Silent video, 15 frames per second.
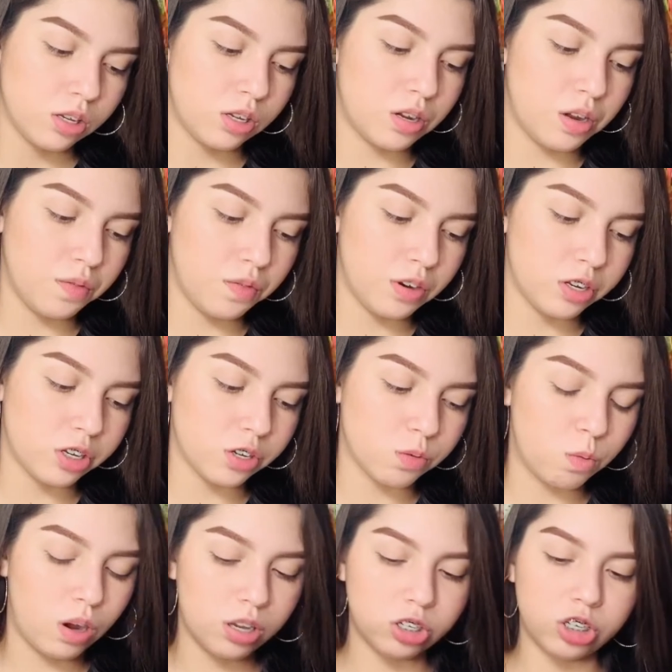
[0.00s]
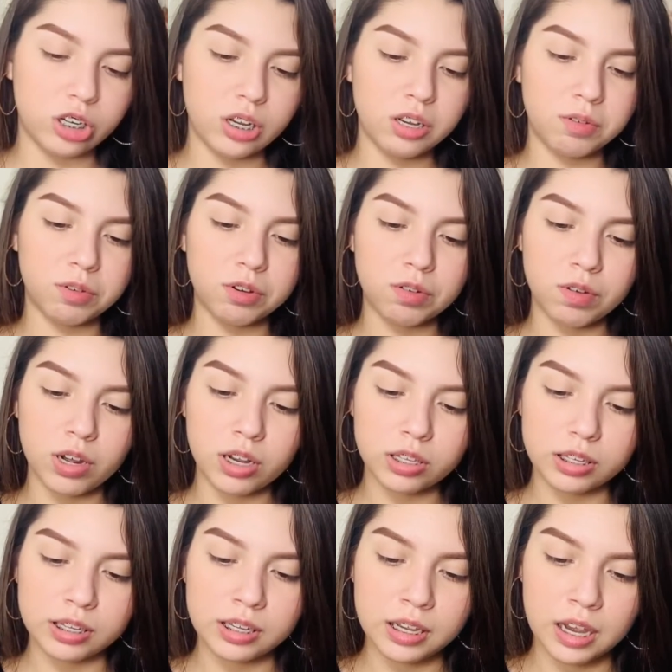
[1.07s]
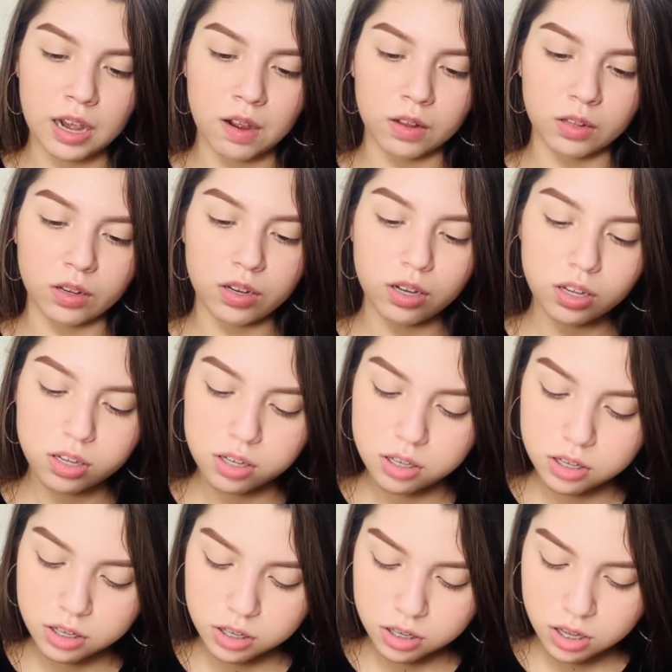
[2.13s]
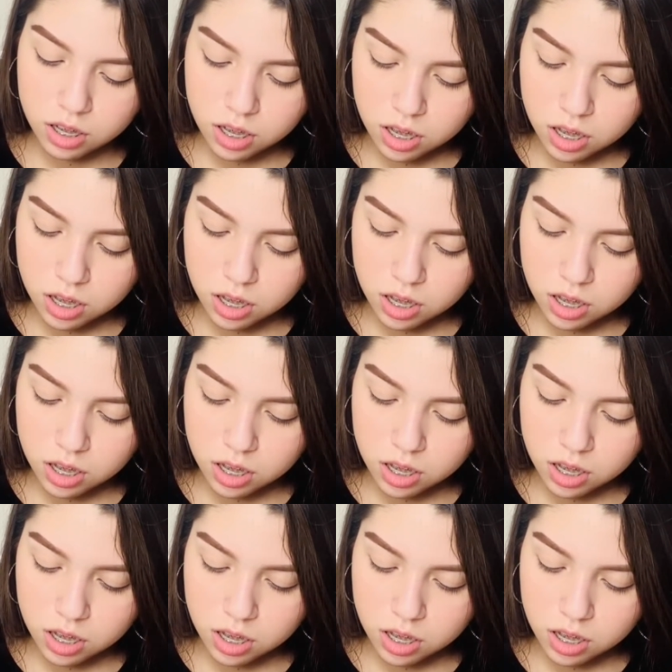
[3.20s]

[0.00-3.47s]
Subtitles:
So I'm going to swatch it real quick to see how it looks.